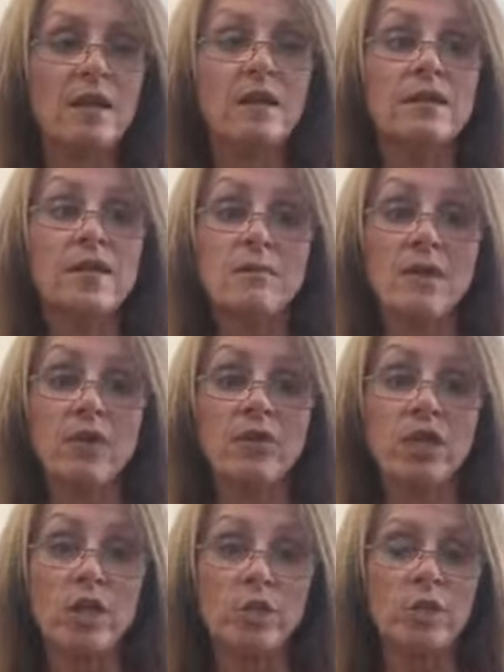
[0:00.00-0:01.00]
The amount
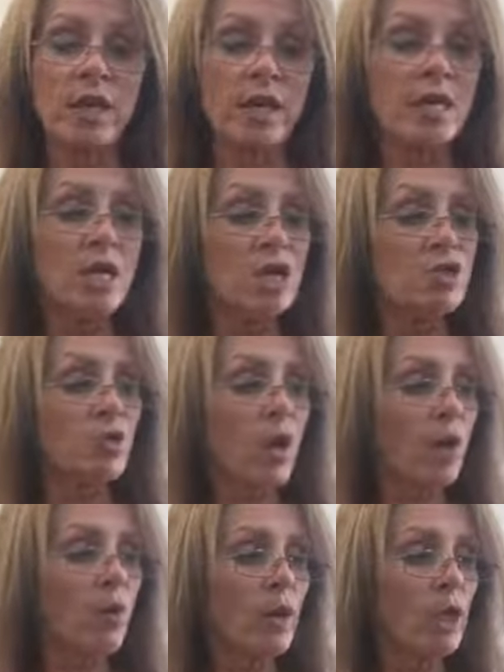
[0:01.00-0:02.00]
that you get. So
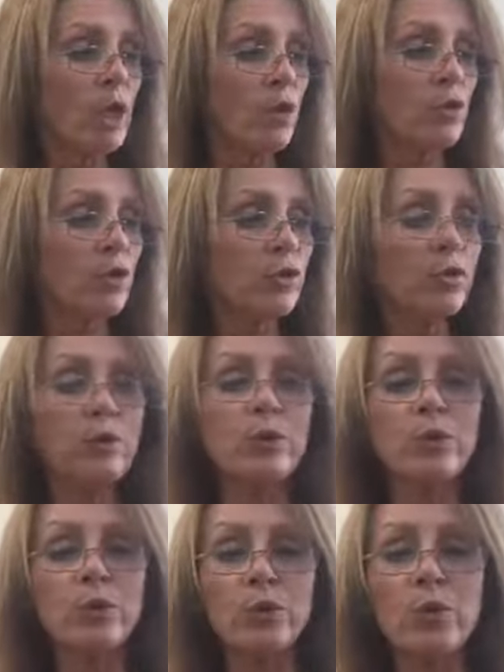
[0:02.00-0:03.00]
I want to go
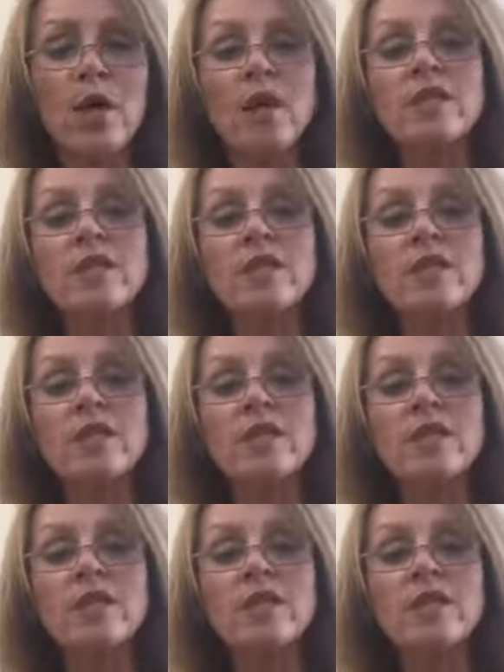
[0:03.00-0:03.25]
through